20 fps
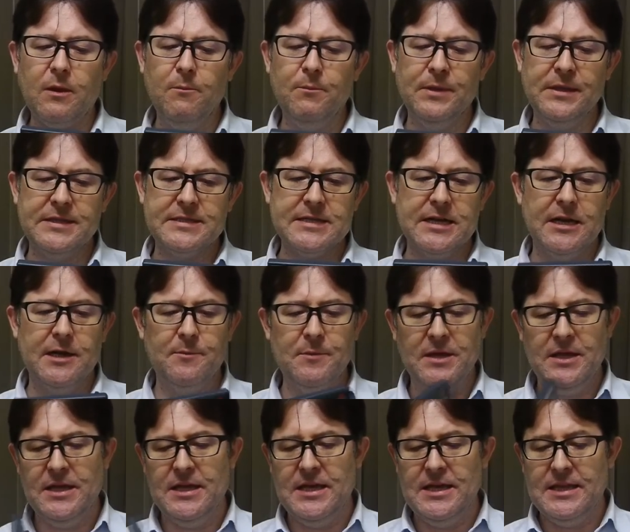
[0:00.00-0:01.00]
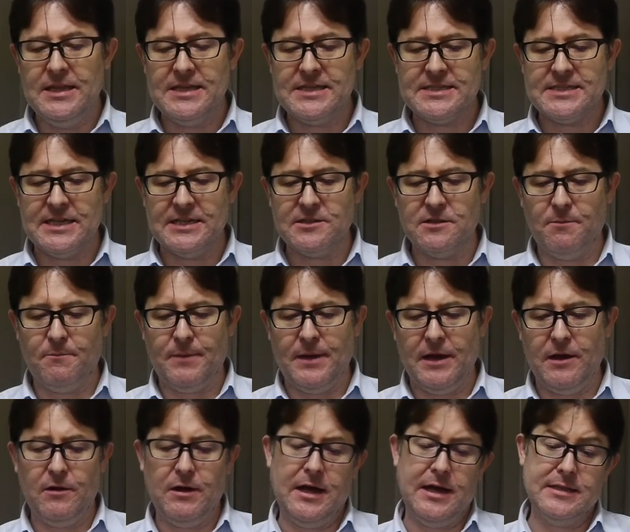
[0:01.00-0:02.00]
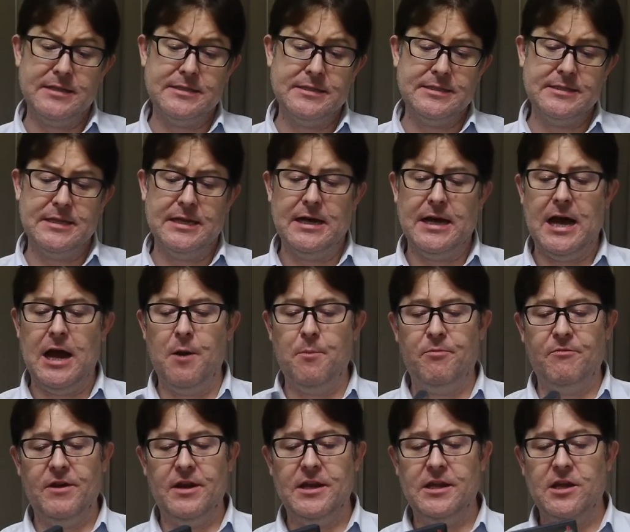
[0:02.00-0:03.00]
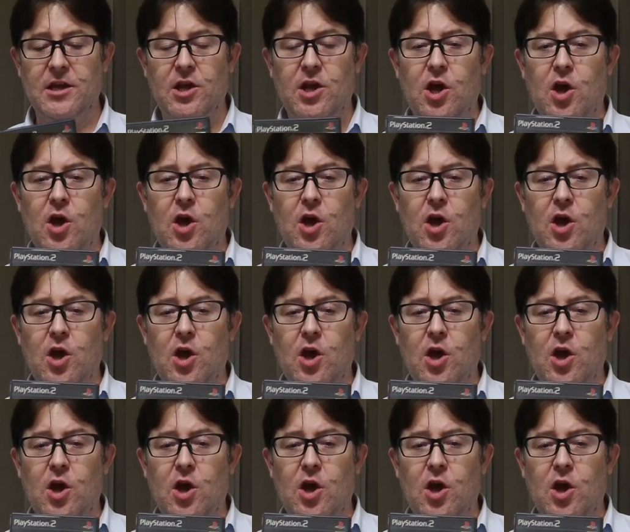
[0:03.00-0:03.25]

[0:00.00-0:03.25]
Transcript: But this title, Biohazard Outbreak,